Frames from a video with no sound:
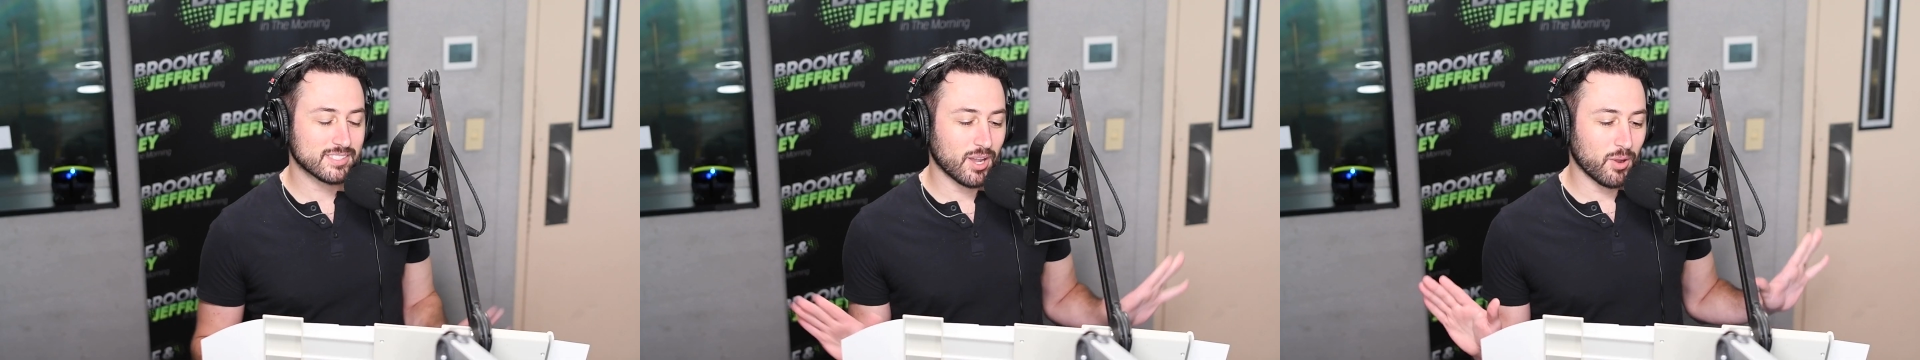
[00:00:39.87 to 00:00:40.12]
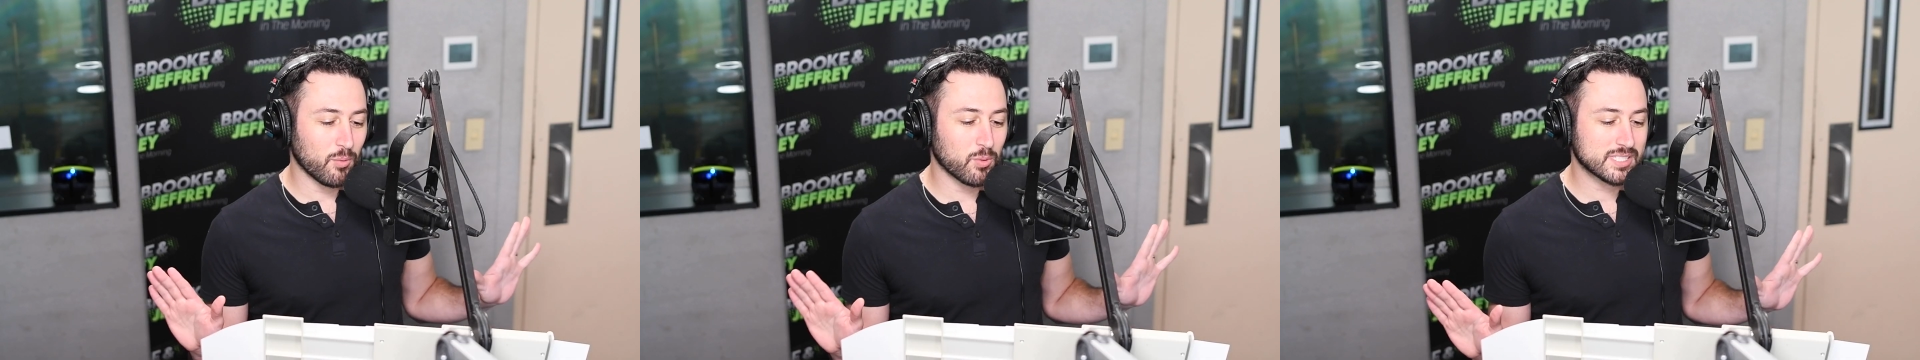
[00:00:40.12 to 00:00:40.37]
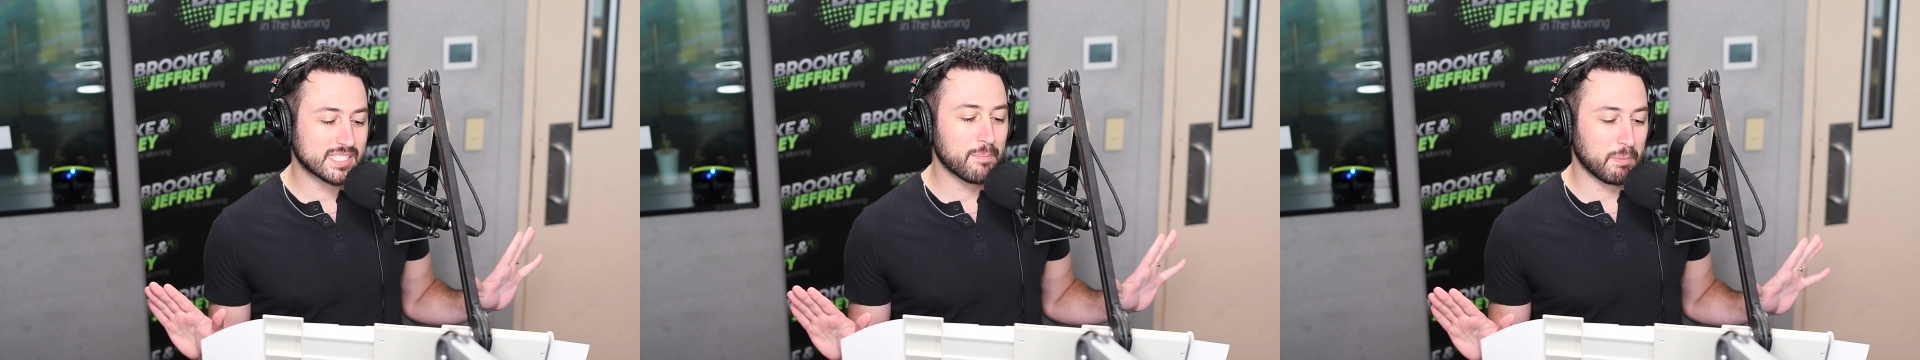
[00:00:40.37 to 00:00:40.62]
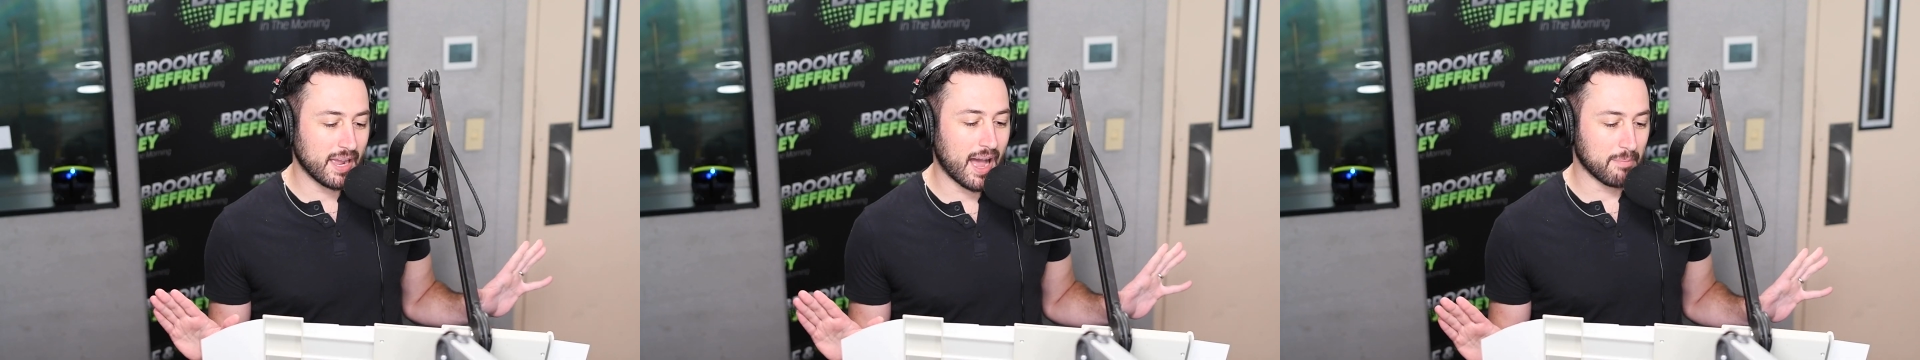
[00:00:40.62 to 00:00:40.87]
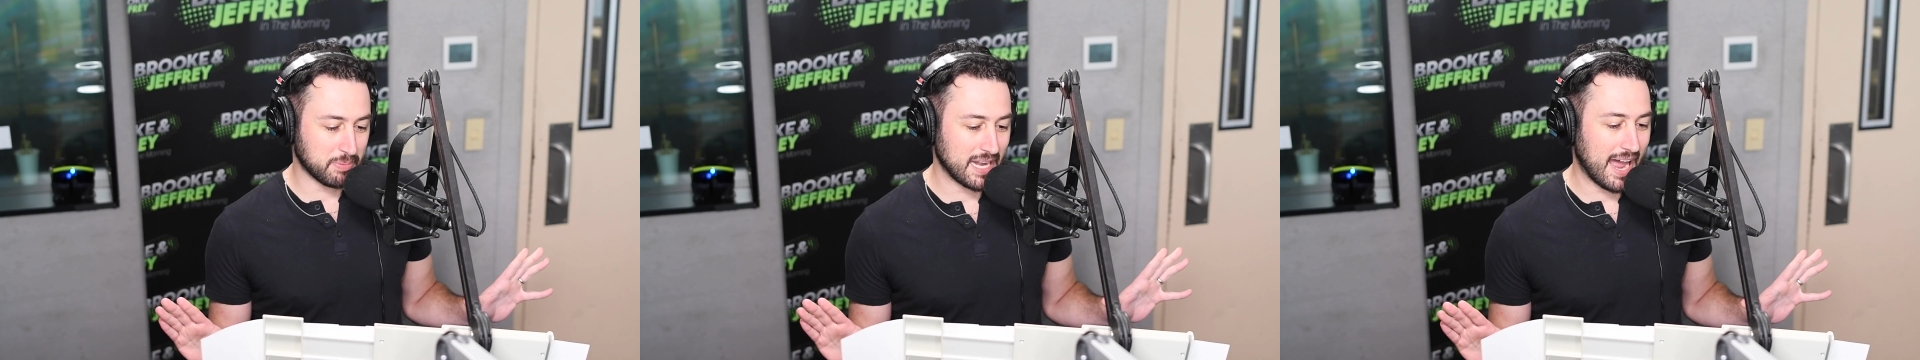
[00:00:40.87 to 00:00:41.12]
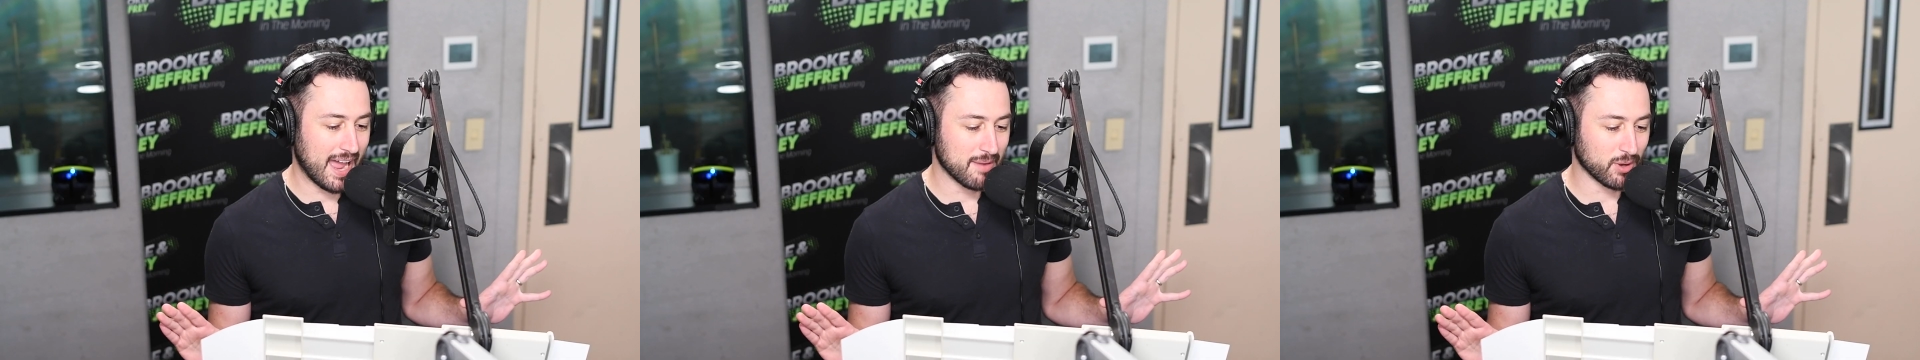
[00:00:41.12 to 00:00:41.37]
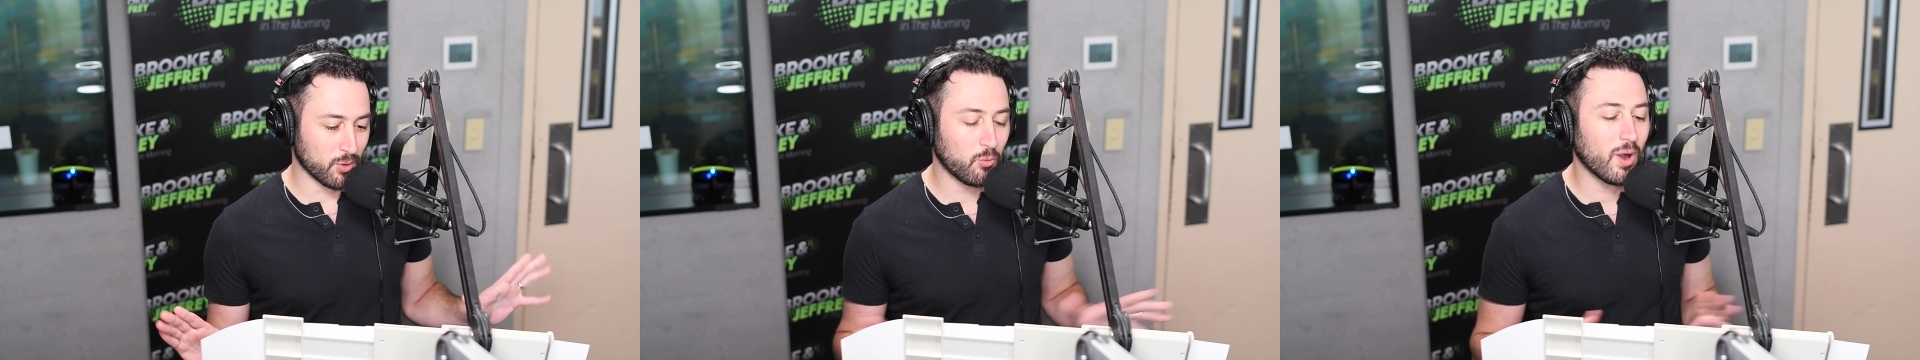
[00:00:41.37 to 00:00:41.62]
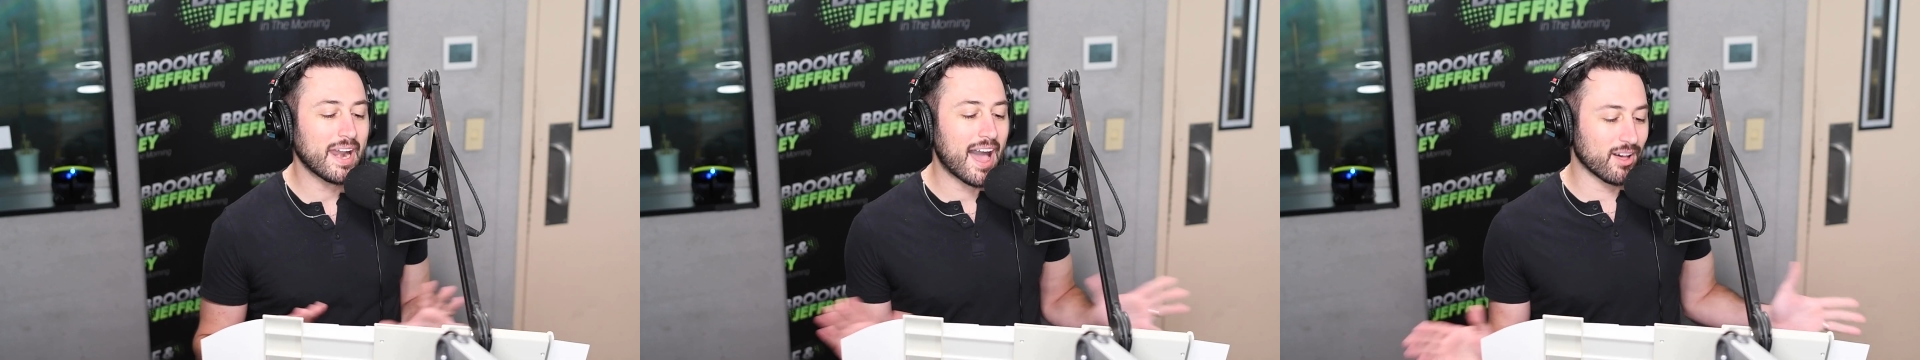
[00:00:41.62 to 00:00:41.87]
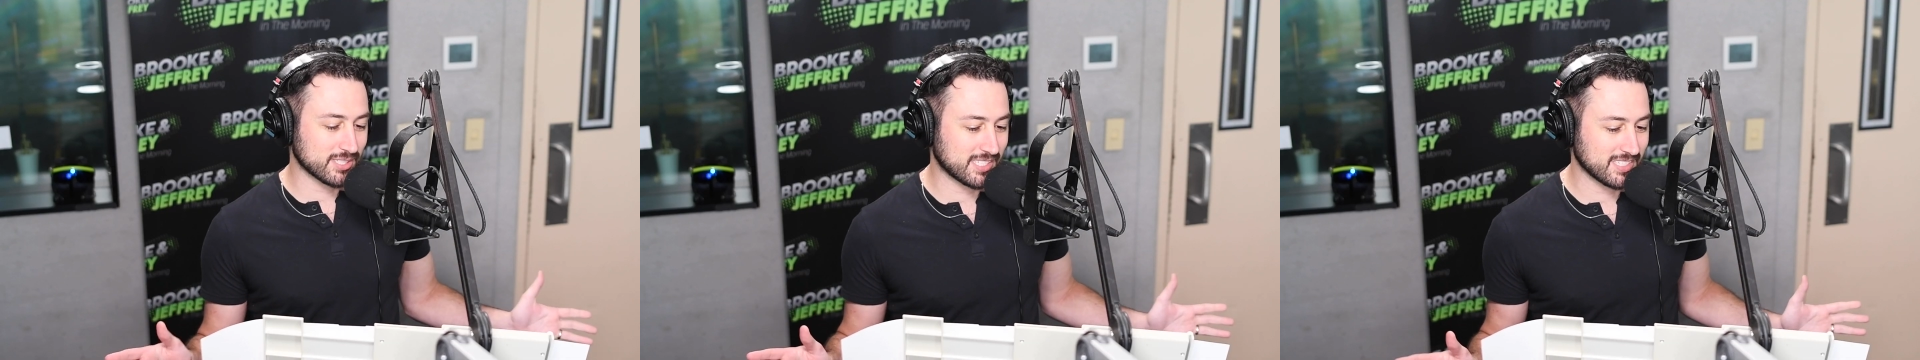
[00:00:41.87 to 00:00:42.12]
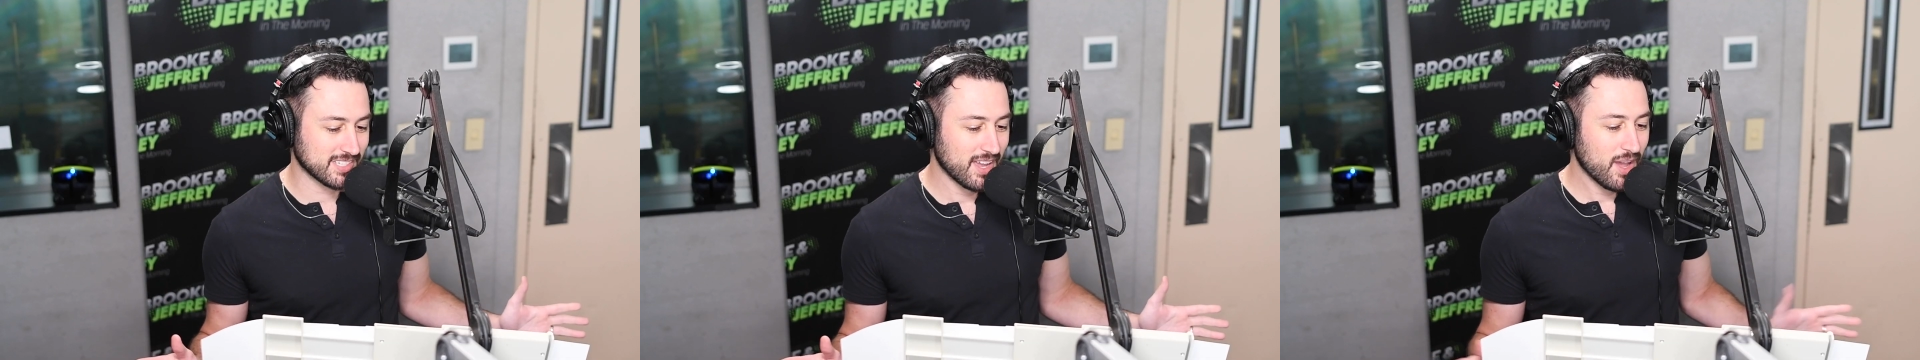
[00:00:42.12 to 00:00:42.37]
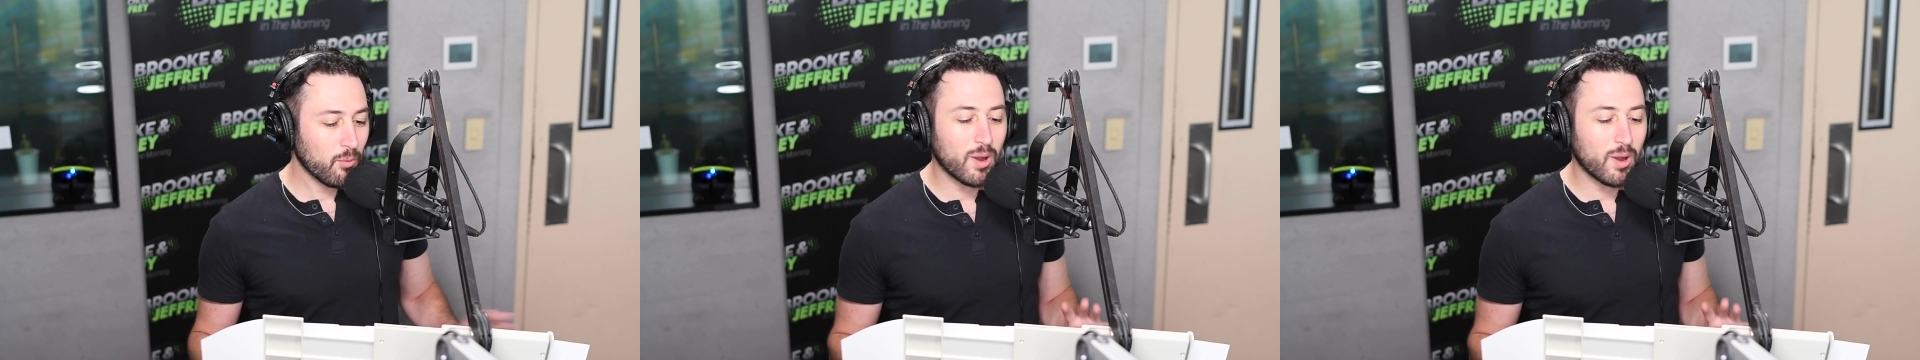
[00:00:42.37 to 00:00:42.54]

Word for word: So we're skipping Oppenheimer. What Which, else? Okay.